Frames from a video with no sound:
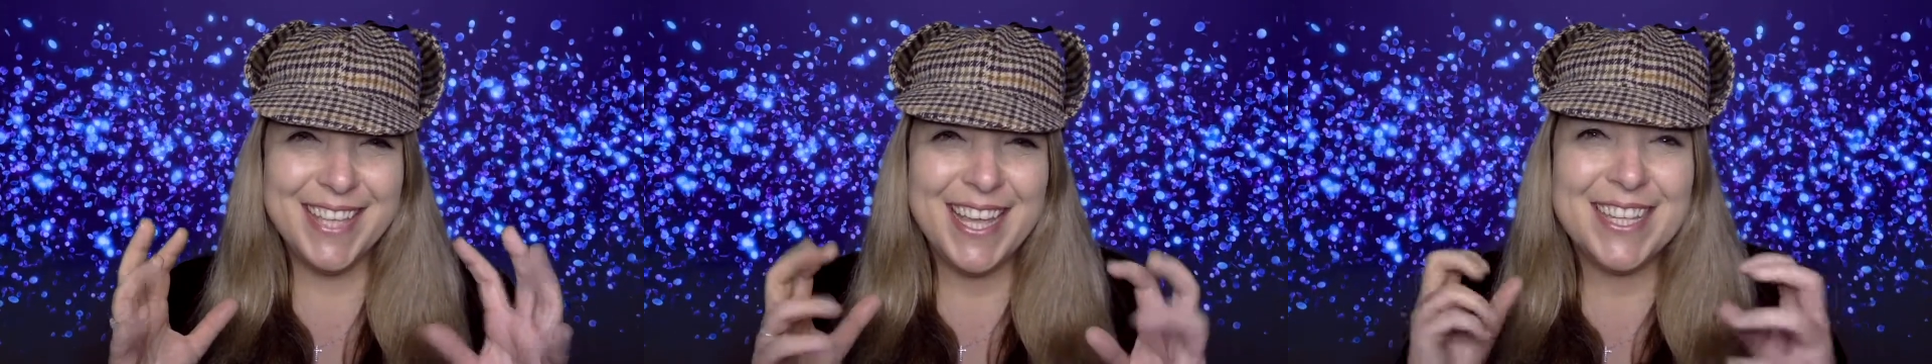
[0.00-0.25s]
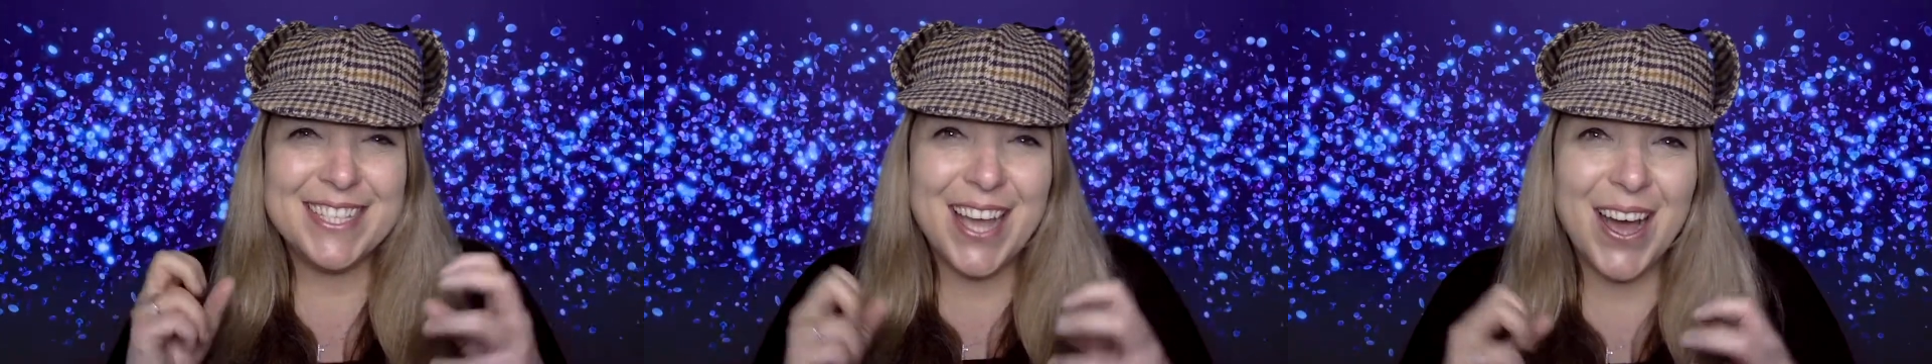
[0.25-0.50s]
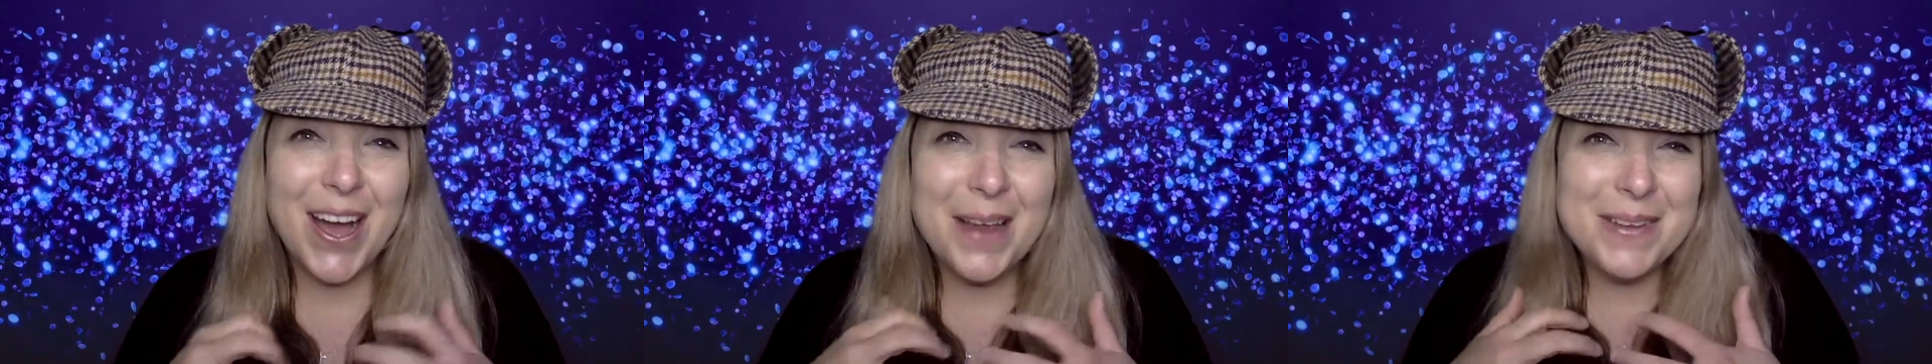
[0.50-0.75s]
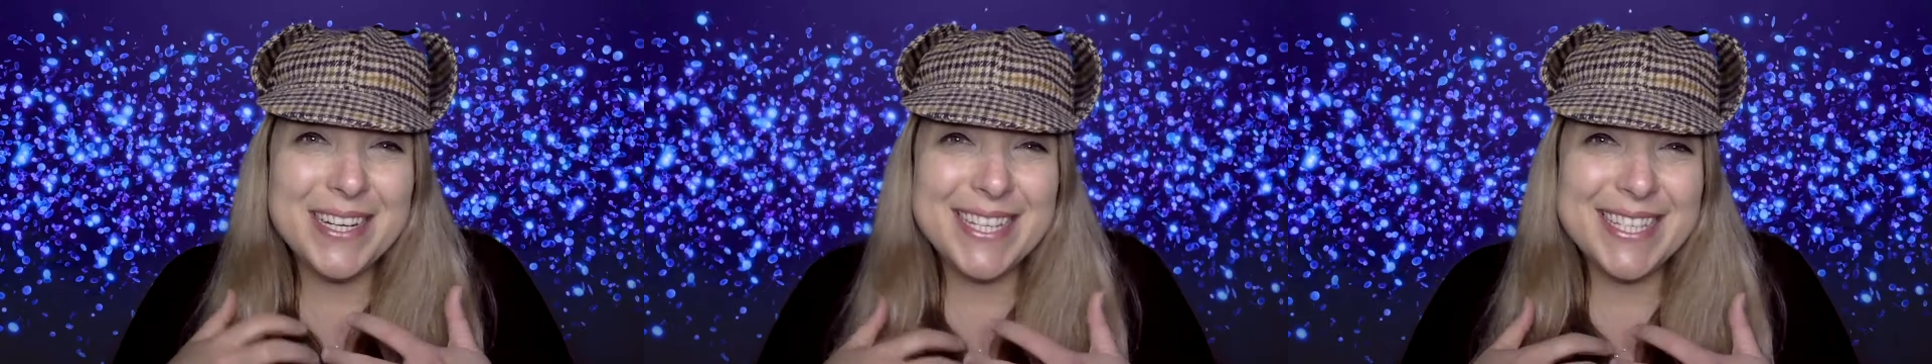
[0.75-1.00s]
So
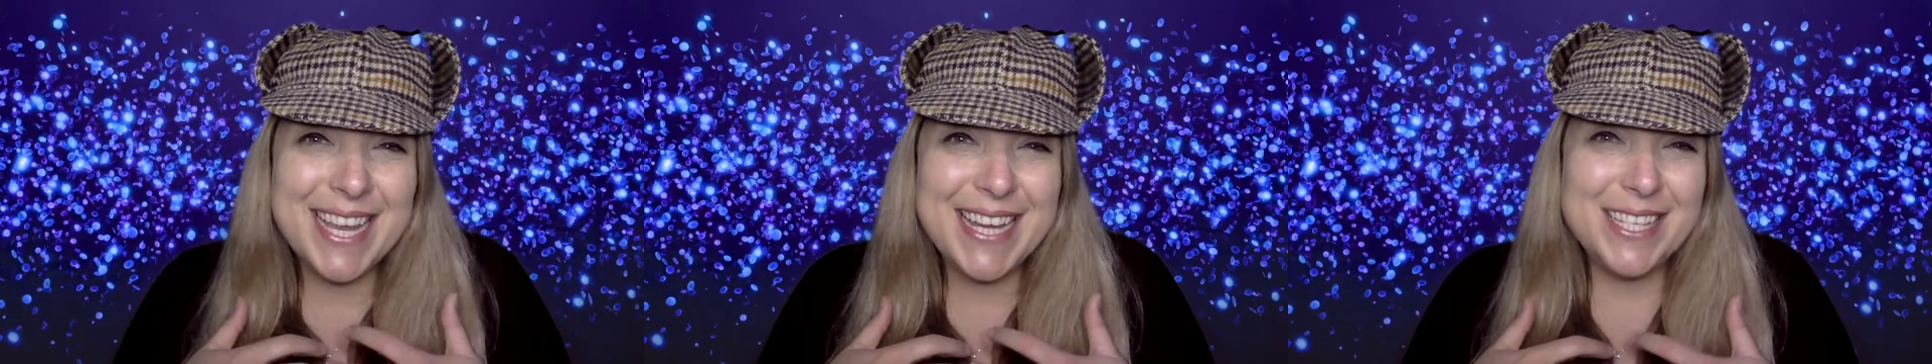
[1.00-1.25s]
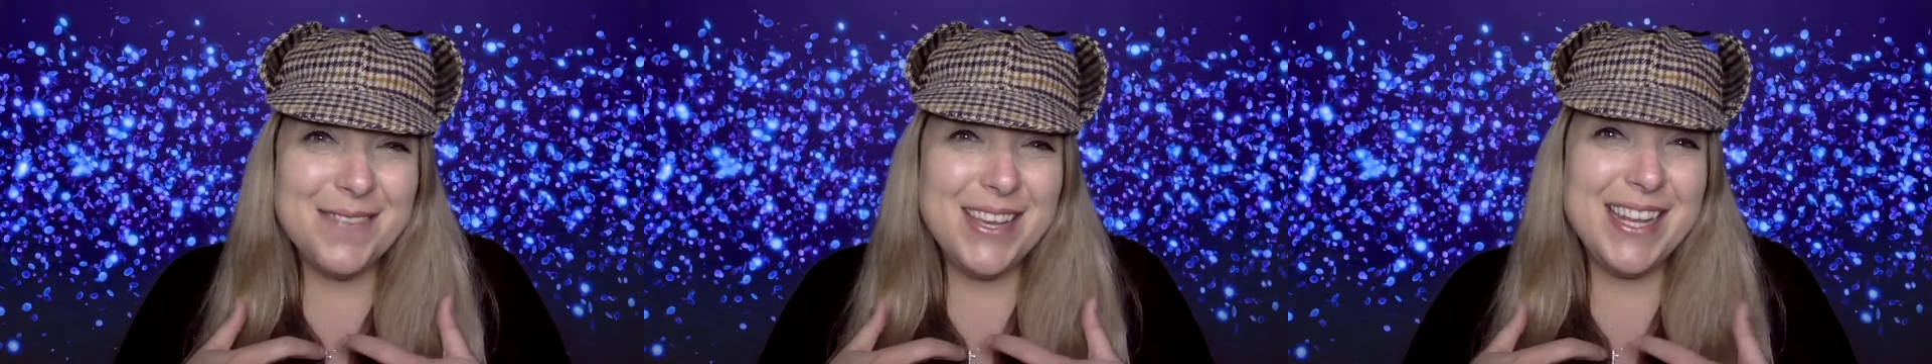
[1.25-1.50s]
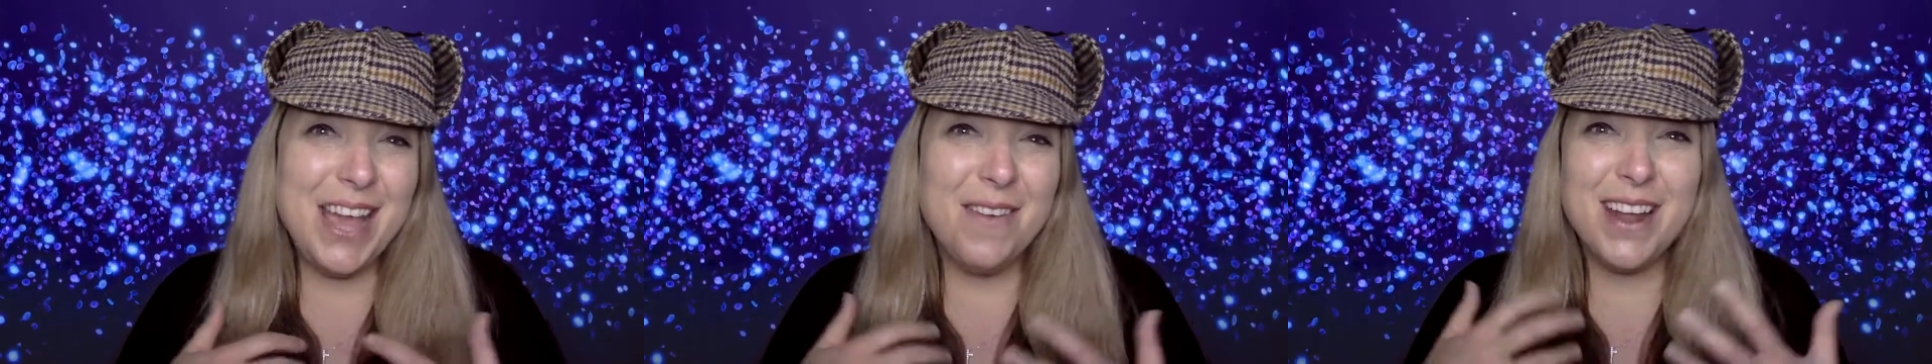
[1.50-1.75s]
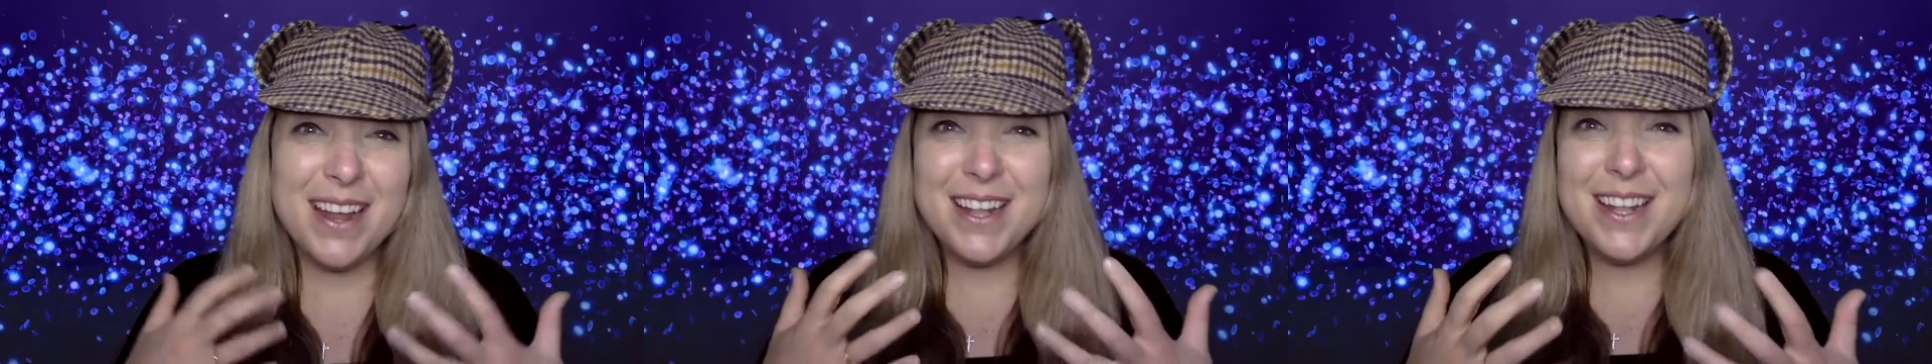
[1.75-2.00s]
I'm going to say something now
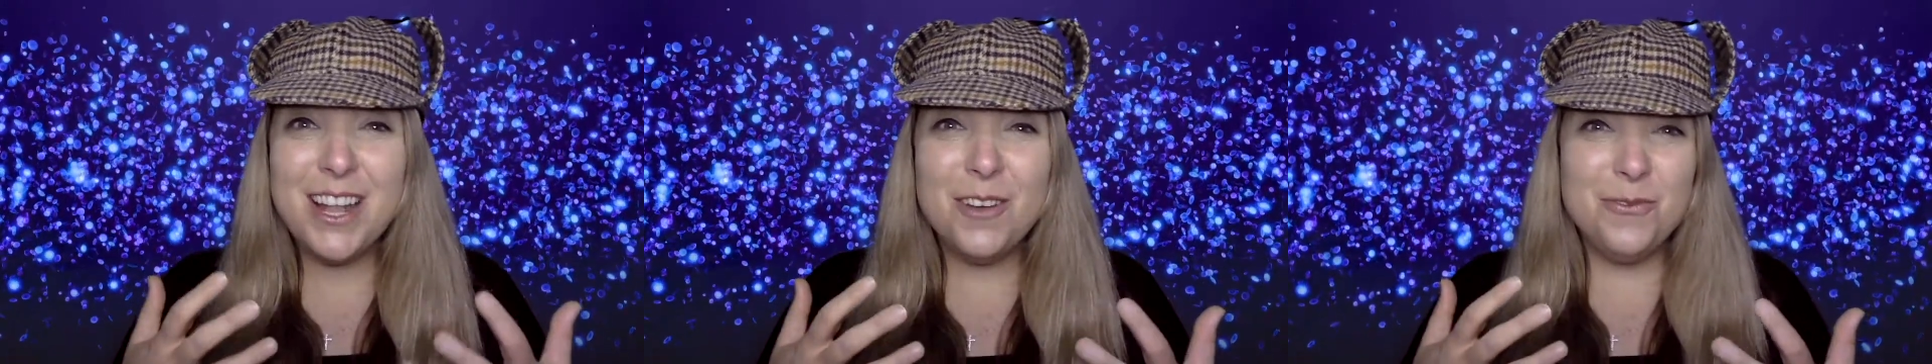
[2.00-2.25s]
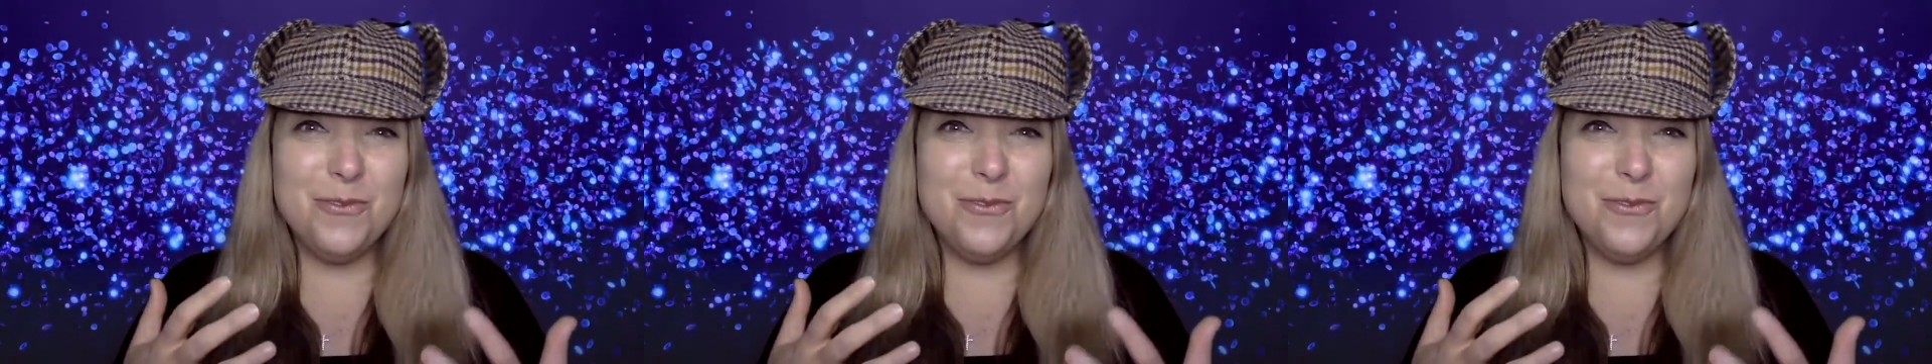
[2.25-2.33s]
and I'd love